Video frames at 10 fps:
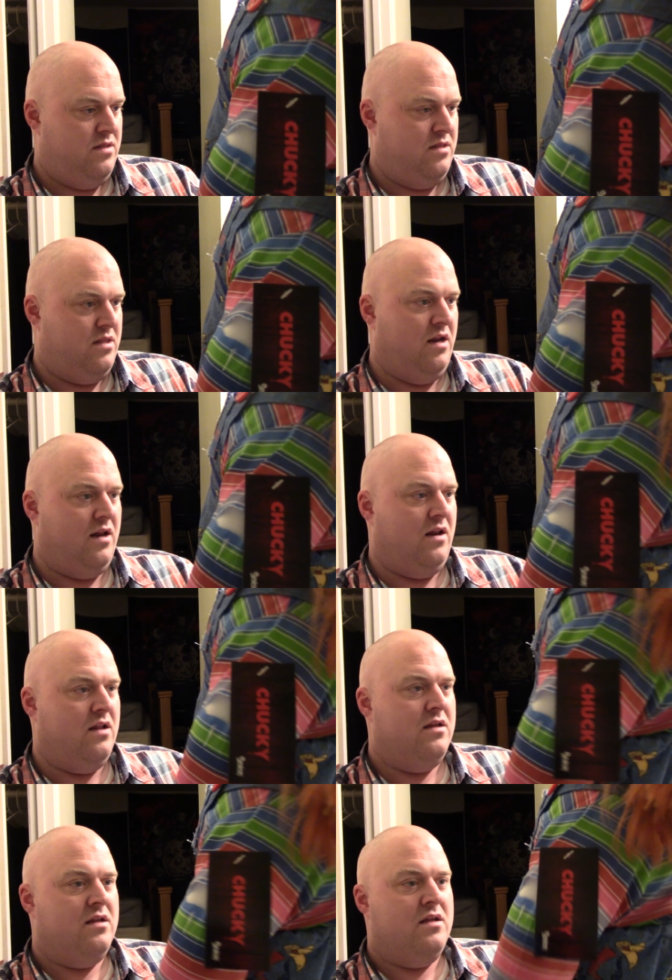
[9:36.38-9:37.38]

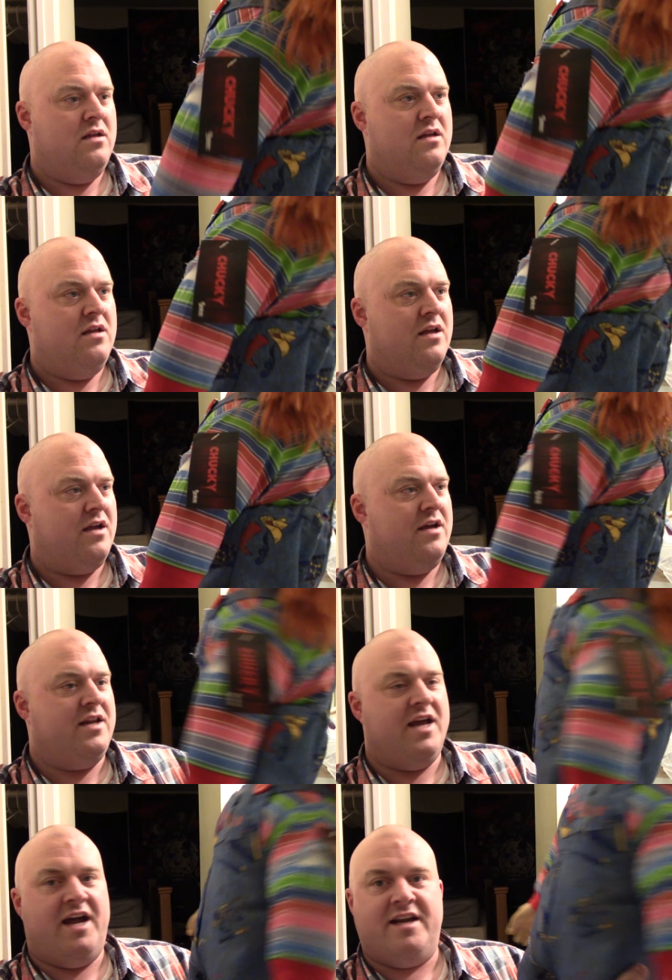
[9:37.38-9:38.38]
little
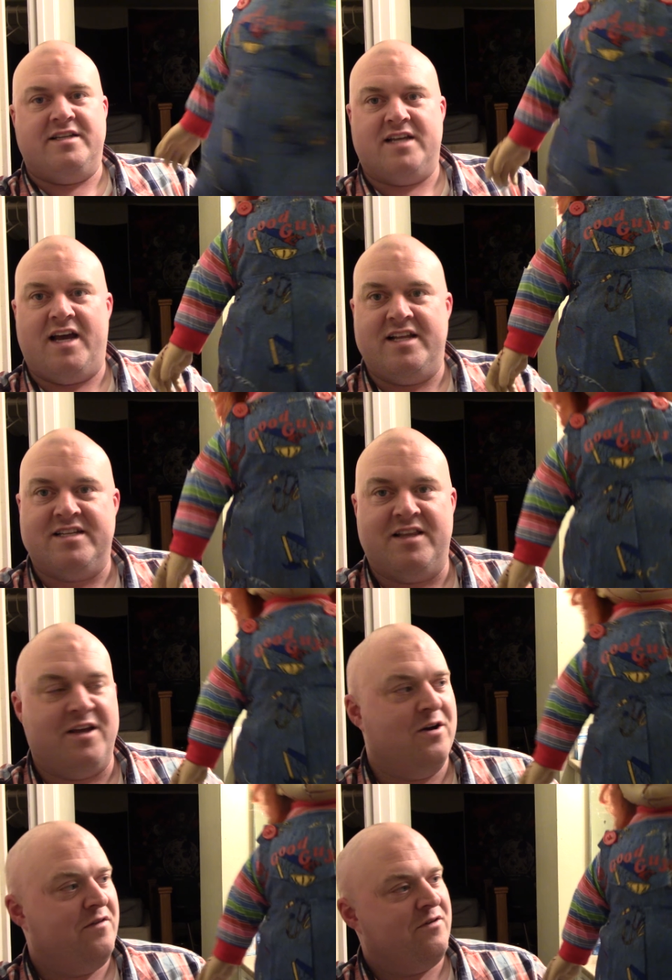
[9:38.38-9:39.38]
good guy designs on the
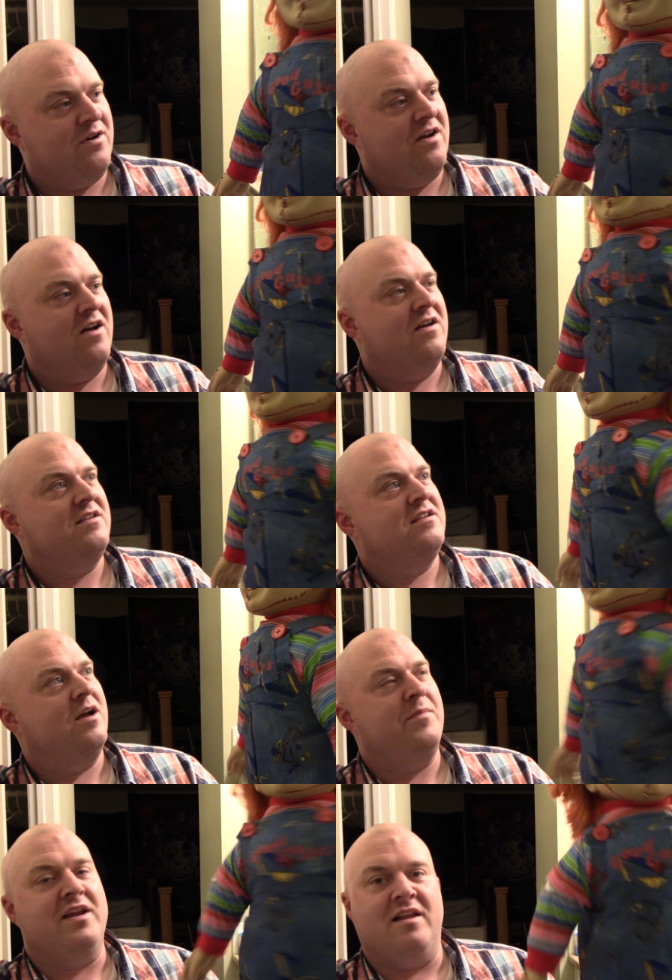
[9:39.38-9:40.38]
overall.
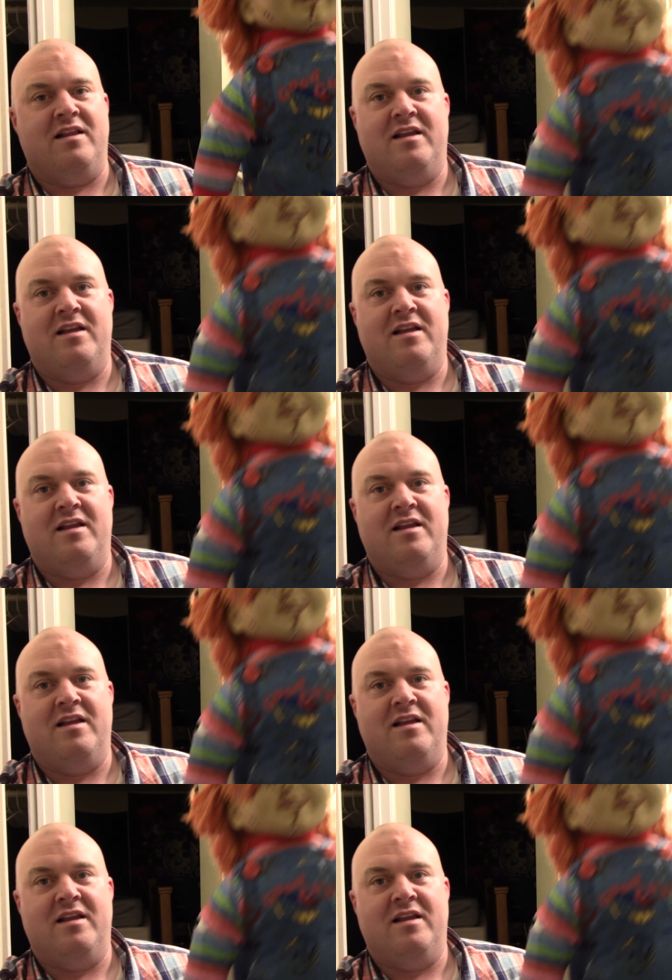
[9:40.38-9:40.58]
I mean,